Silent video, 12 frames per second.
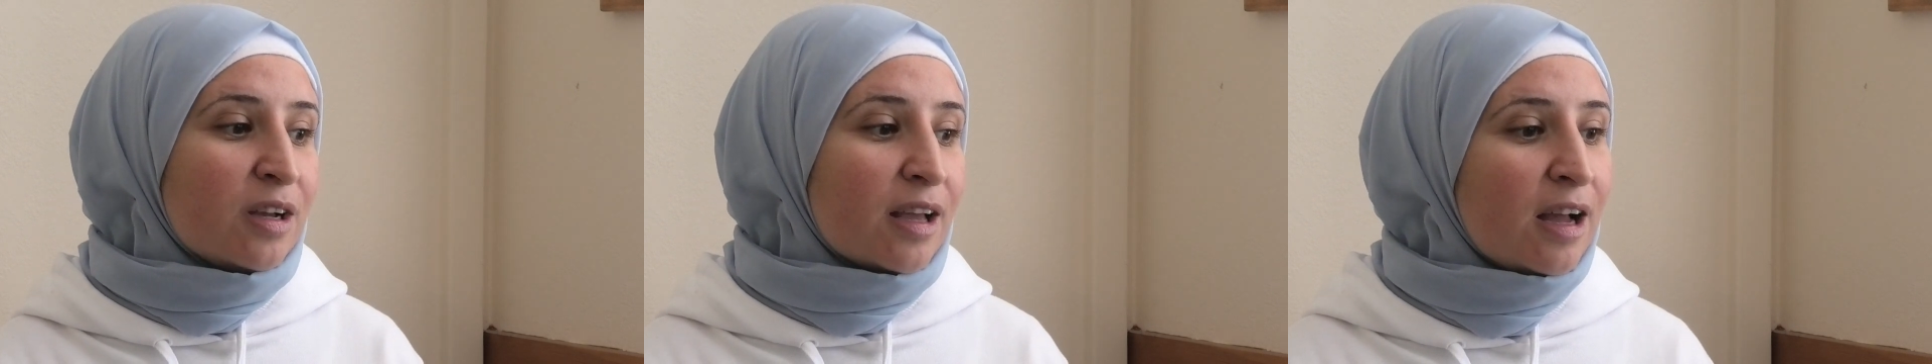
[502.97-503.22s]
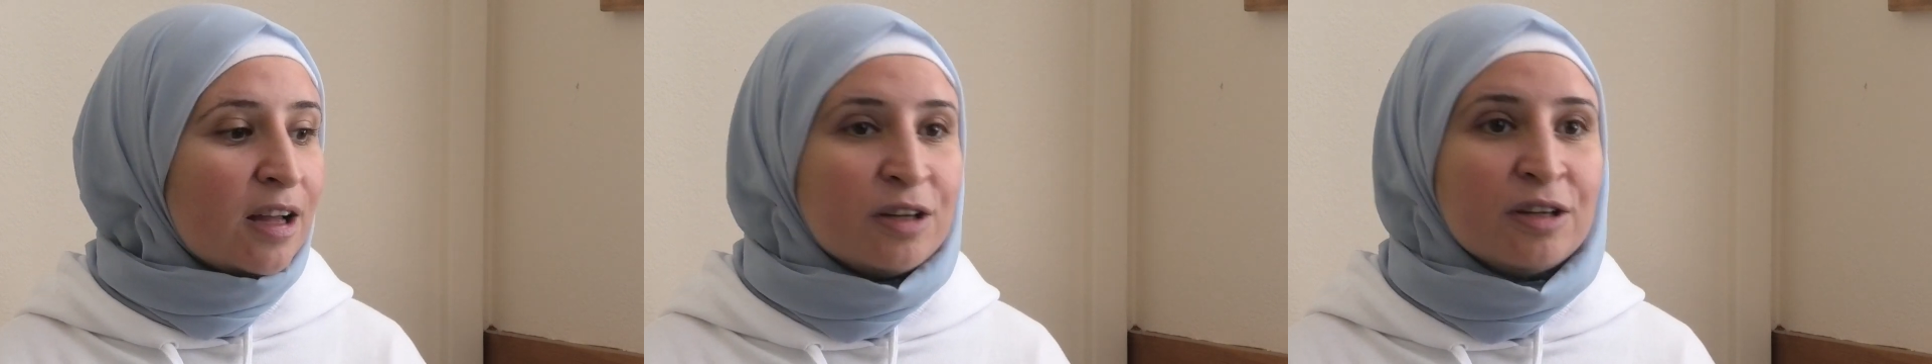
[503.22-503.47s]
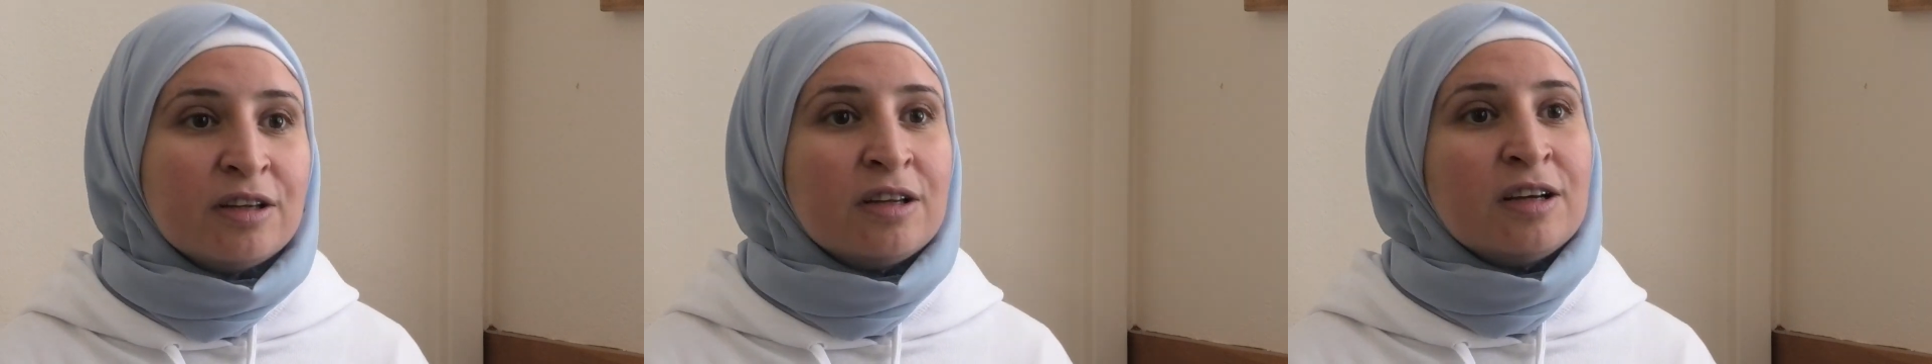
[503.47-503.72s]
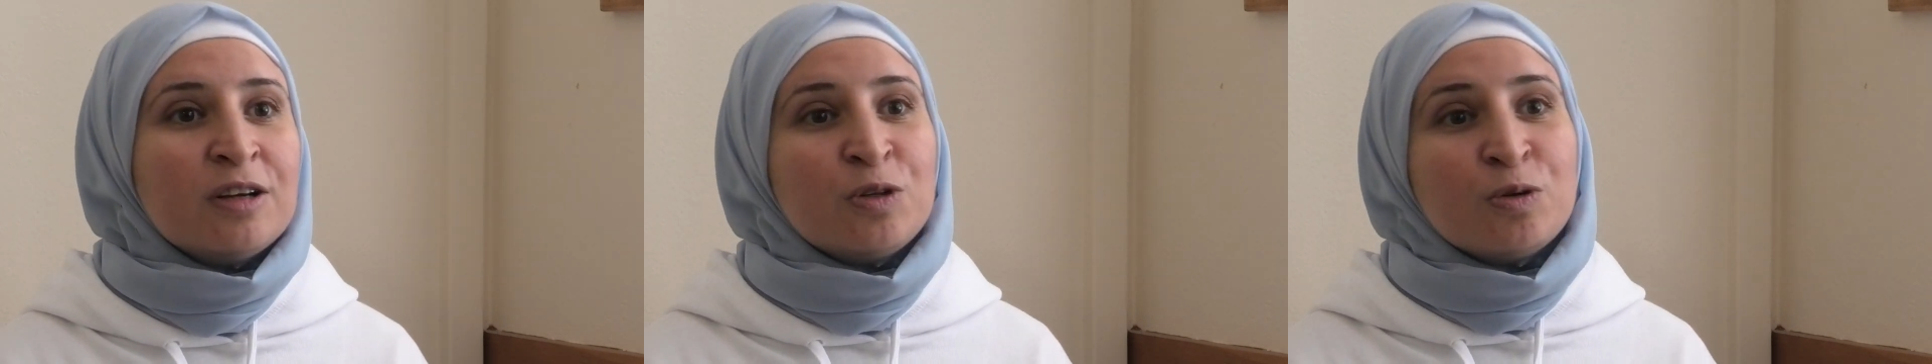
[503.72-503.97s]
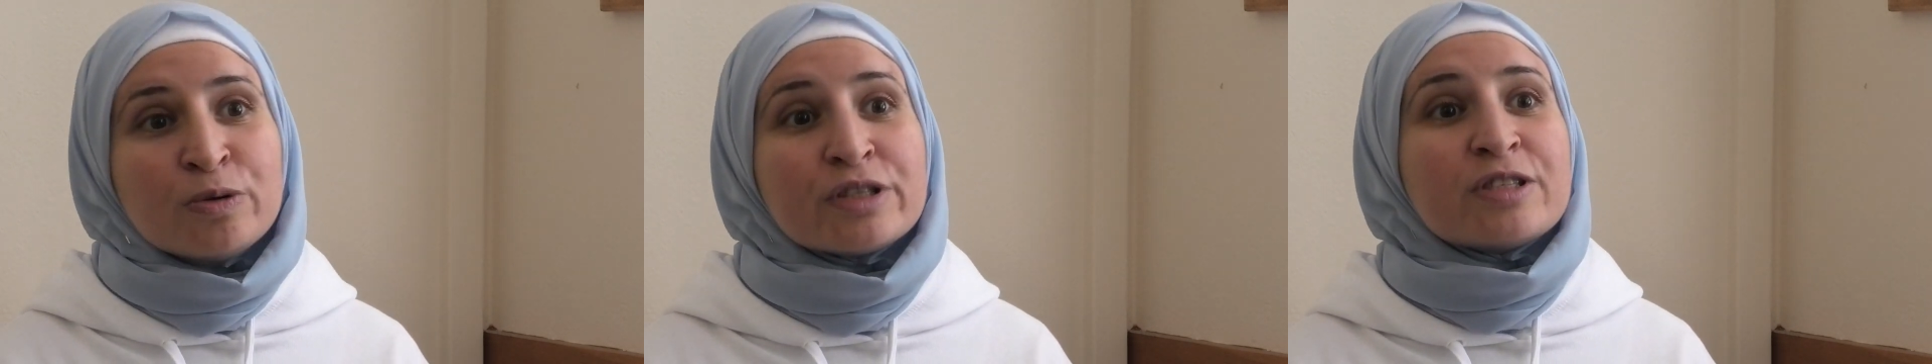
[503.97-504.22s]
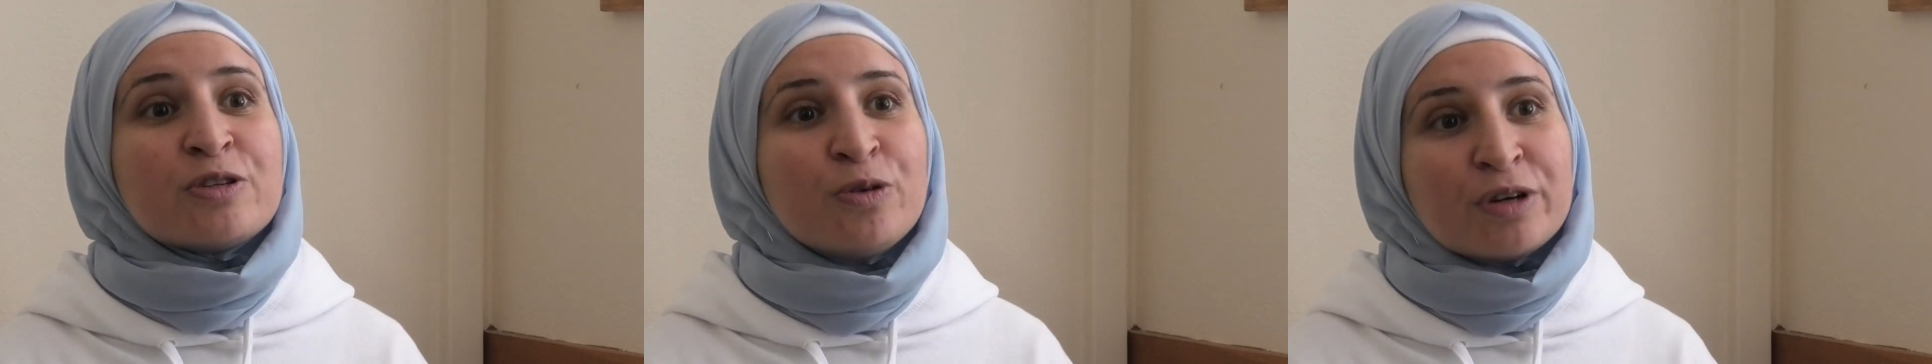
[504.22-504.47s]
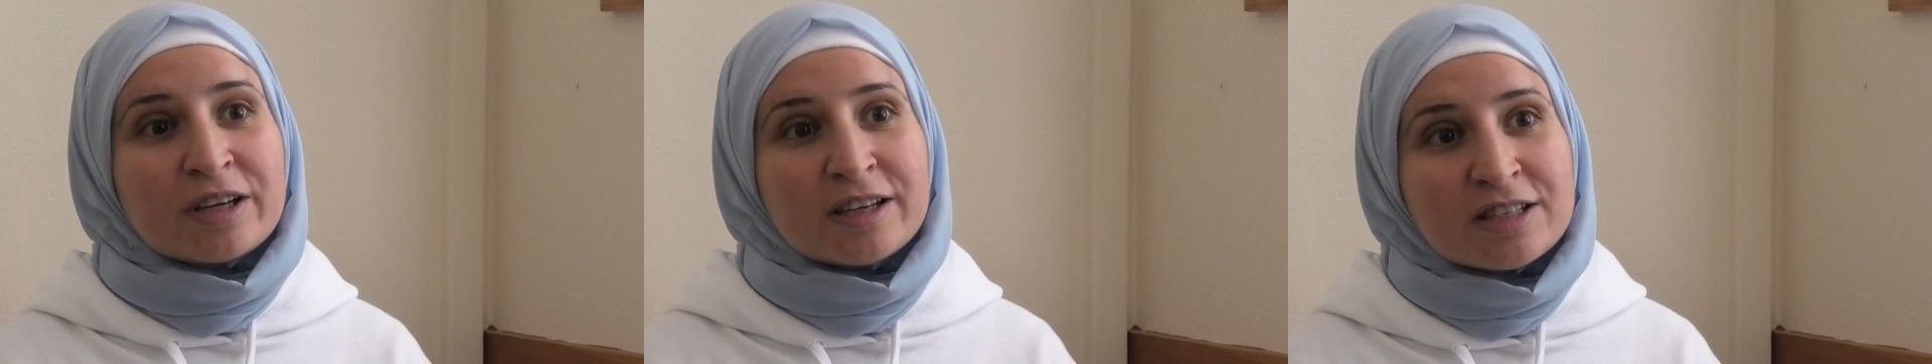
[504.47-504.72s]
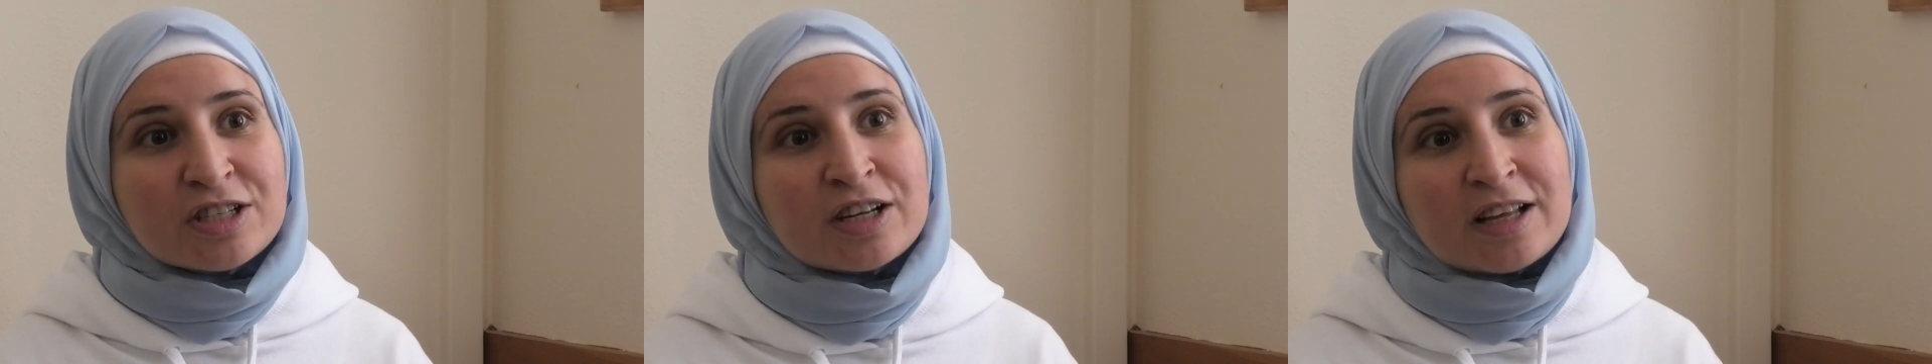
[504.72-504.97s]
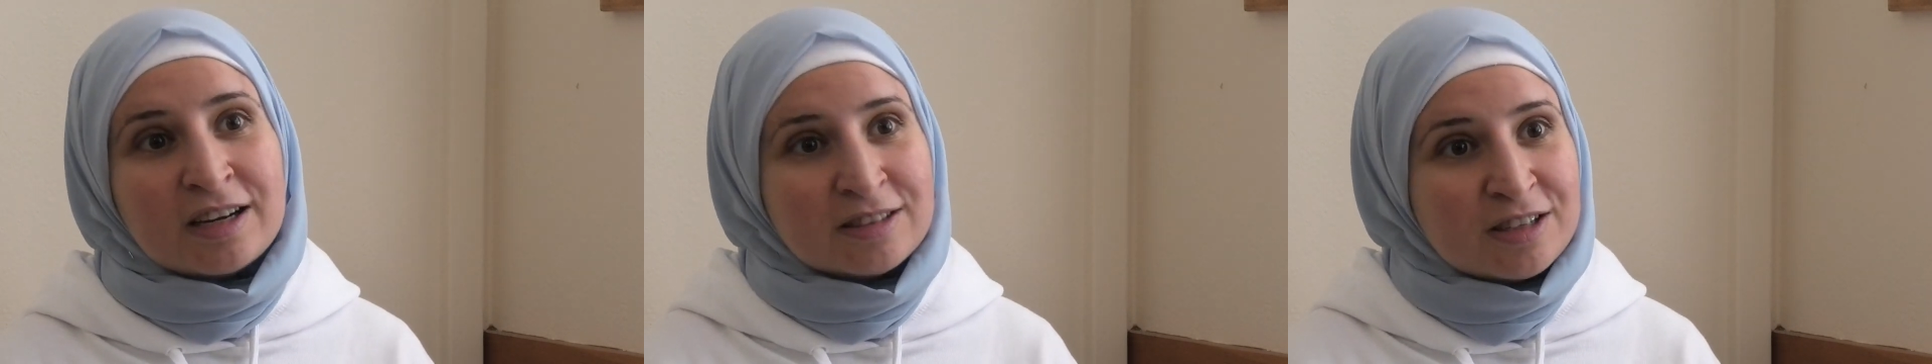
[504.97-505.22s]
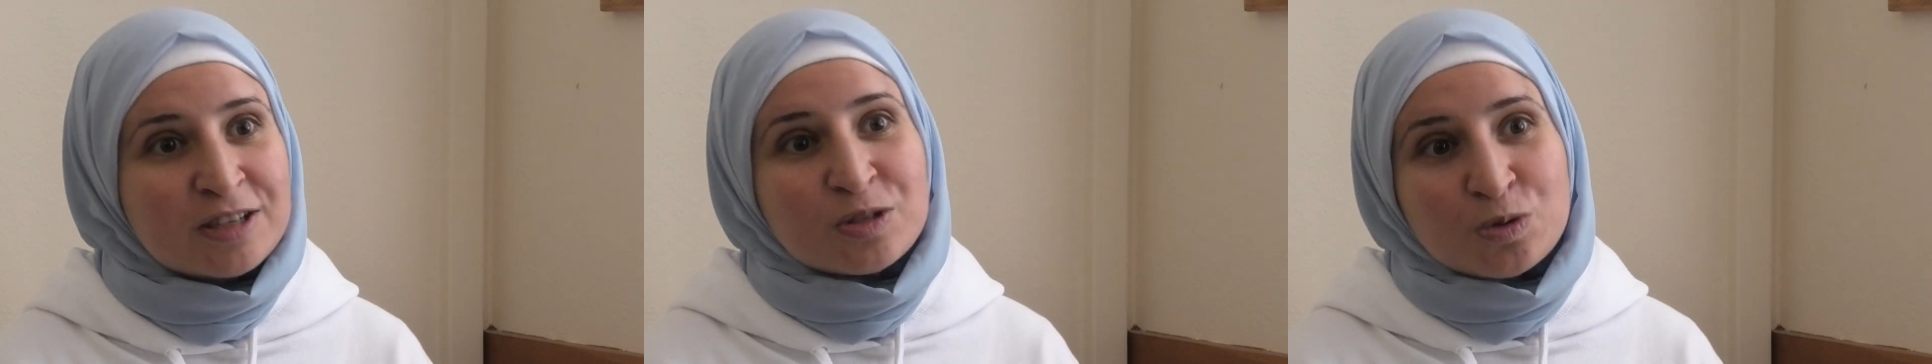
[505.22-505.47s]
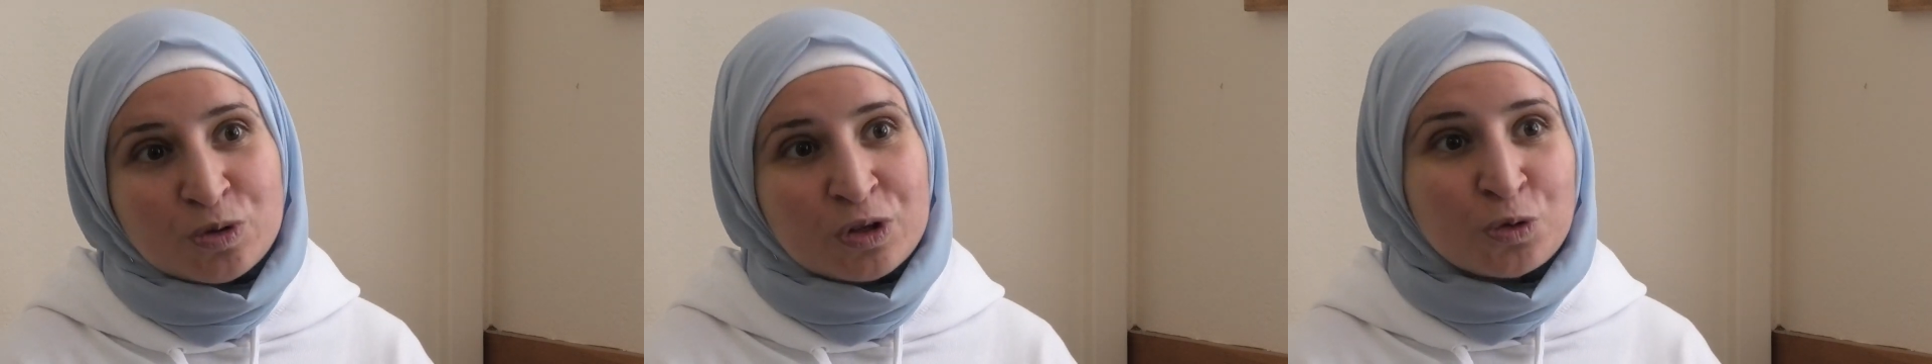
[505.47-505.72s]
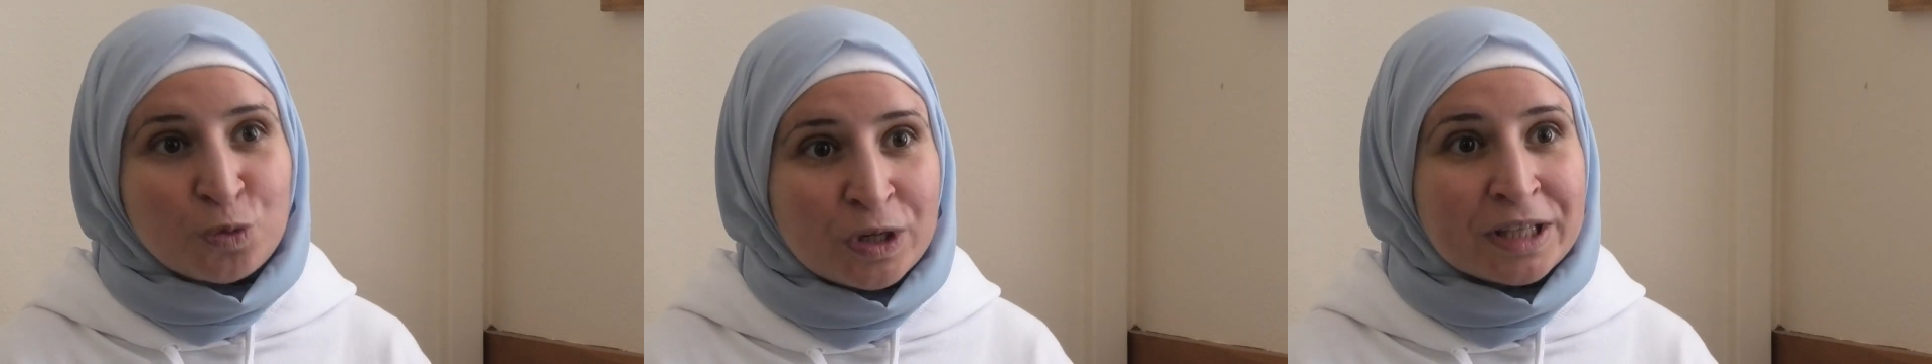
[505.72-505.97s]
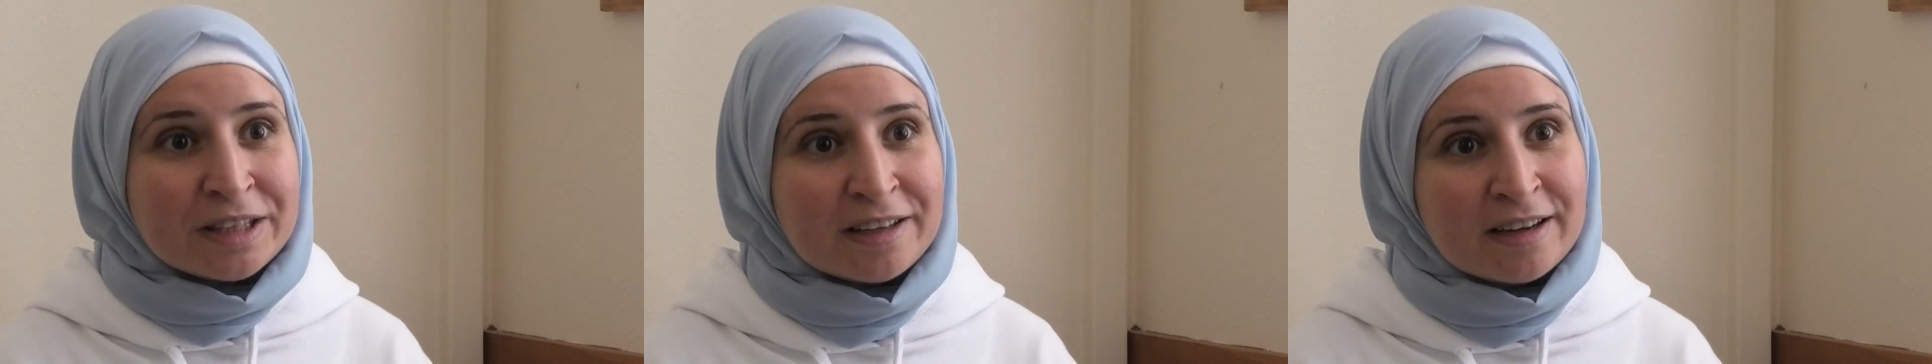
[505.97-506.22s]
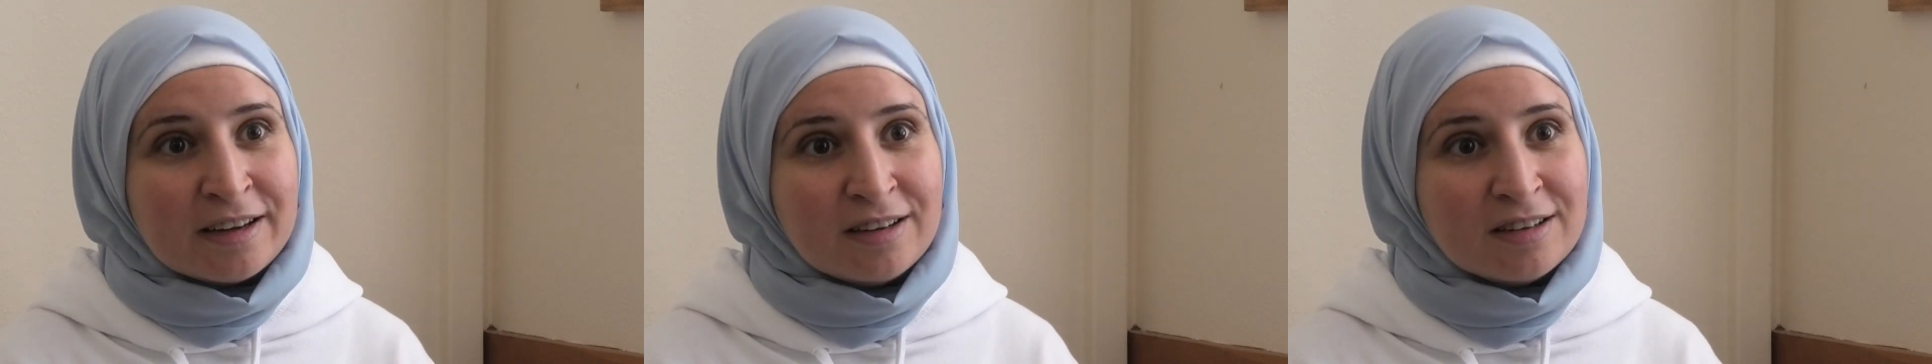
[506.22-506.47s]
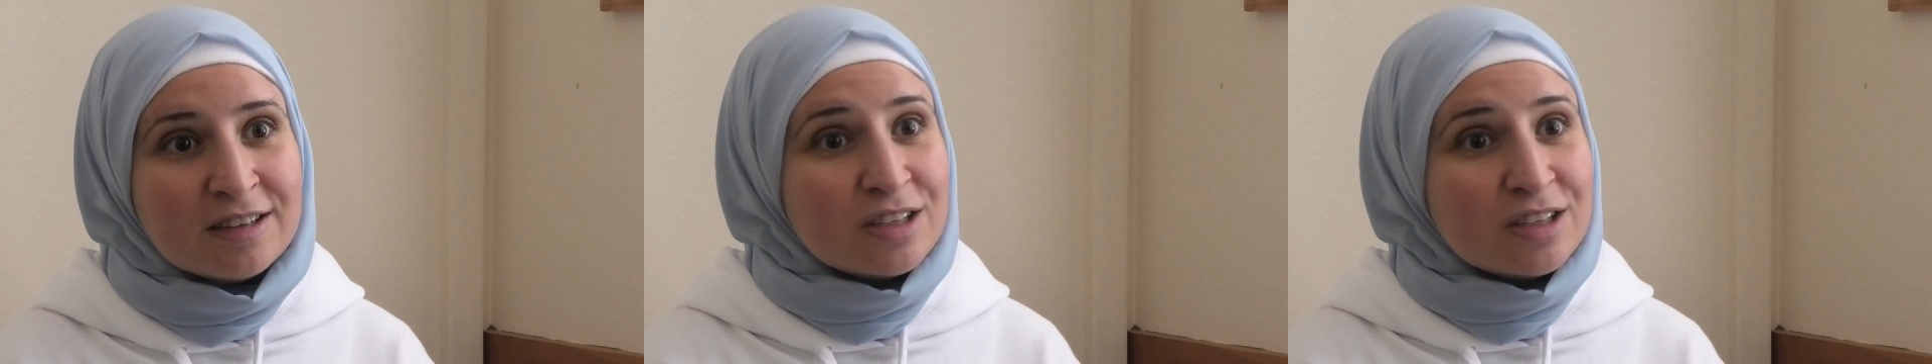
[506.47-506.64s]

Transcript: can uh, use your kitchen and restaurant one day.